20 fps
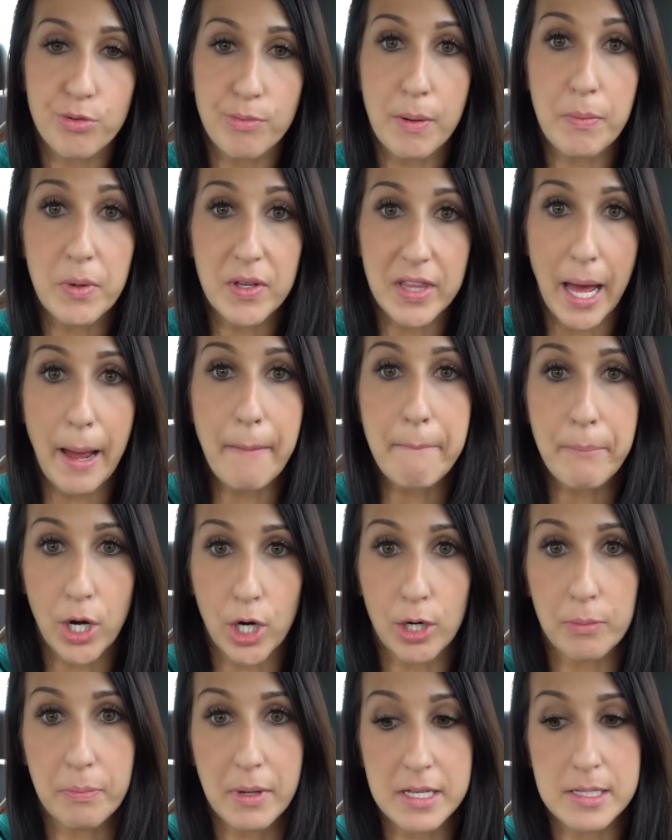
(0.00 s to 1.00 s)
remember that
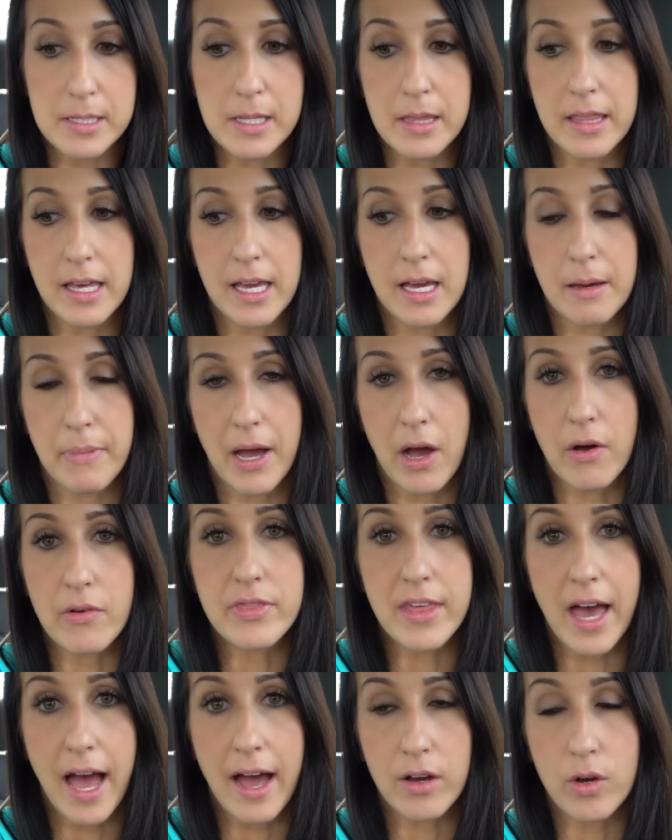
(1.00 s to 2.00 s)
purpose and think
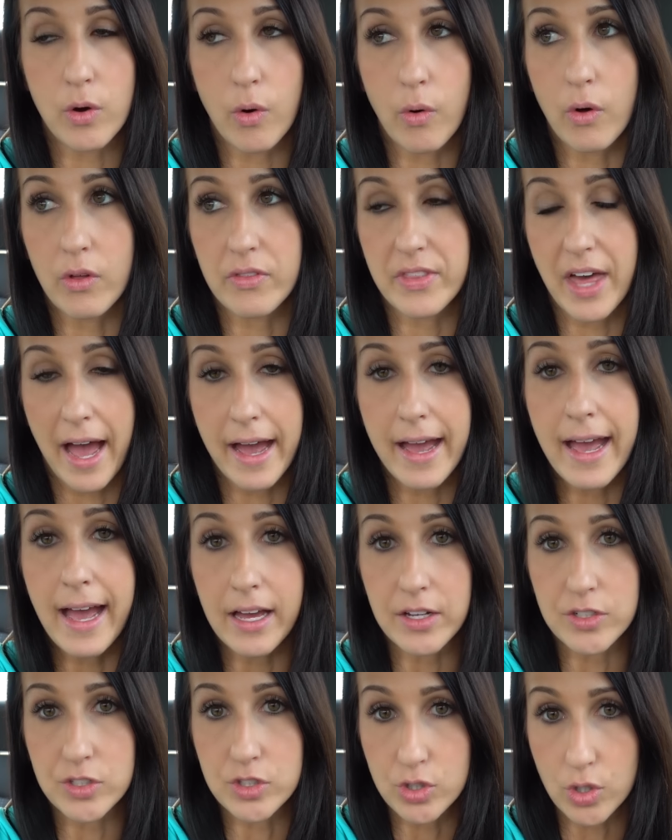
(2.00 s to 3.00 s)
about that goal, that
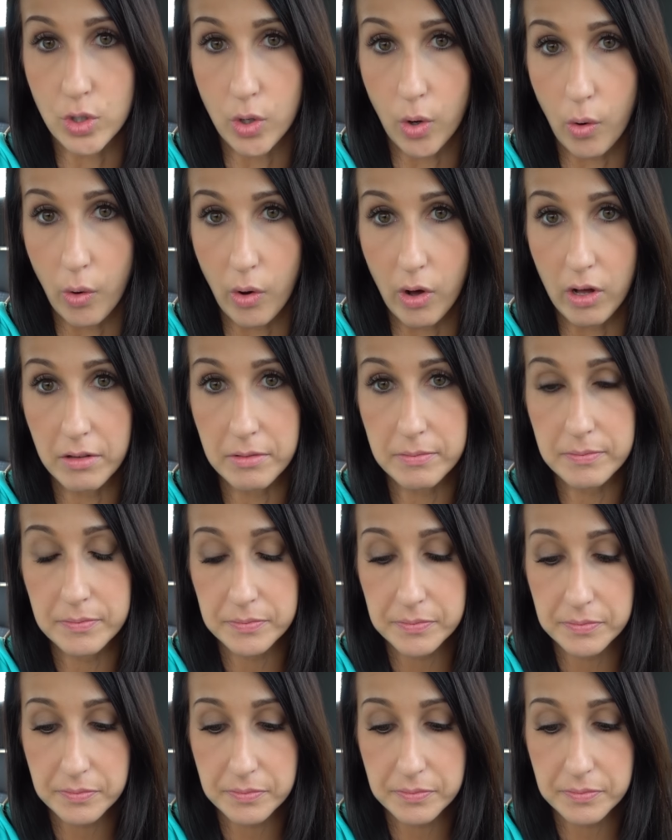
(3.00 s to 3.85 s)
end goal.